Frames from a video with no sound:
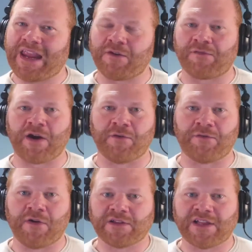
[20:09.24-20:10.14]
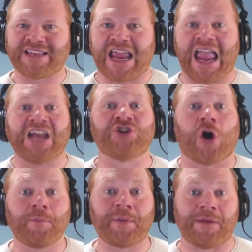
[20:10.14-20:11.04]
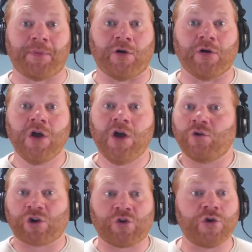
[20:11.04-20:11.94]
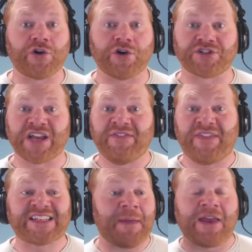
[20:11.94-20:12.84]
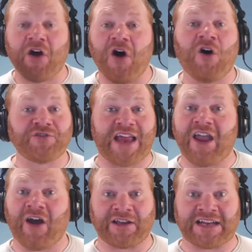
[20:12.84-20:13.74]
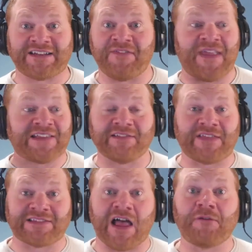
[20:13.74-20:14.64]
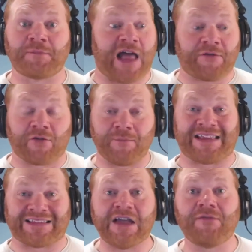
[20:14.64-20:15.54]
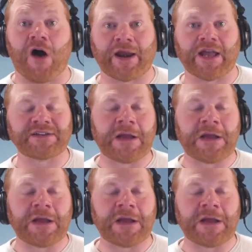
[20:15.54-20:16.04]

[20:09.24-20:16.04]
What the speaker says: in front of, let's say, HR people, recruiters, they spend all day on LinkedIn. They love the platform. They live on it.